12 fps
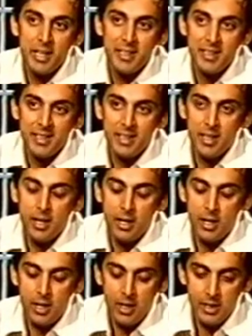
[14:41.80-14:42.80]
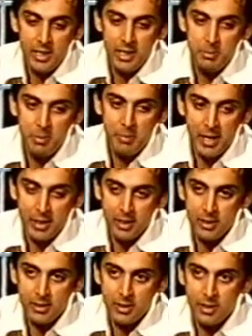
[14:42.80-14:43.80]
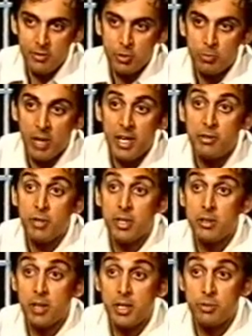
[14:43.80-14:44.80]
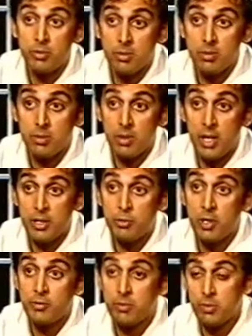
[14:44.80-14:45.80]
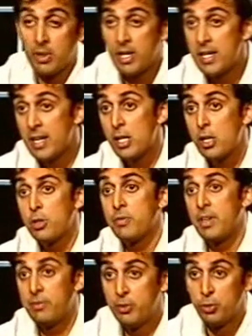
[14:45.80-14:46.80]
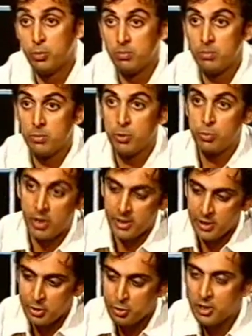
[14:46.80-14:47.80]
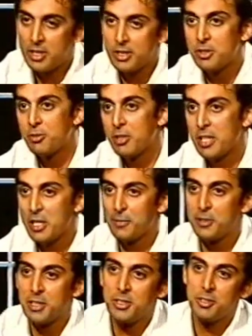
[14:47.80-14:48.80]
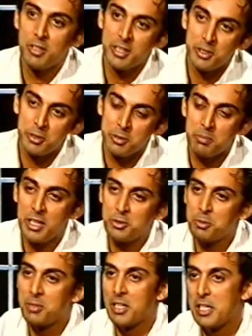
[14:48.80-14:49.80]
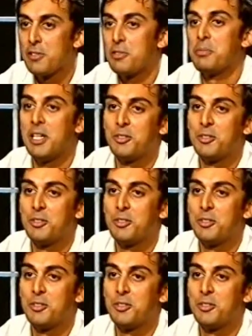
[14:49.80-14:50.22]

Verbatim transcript: Dad. Uh, he'd be batting in the living room. I'd run, I'd, I'd run in and out of every room. You know, run into the kitchen, run out of the kitchen, run into the bathroom, run out of the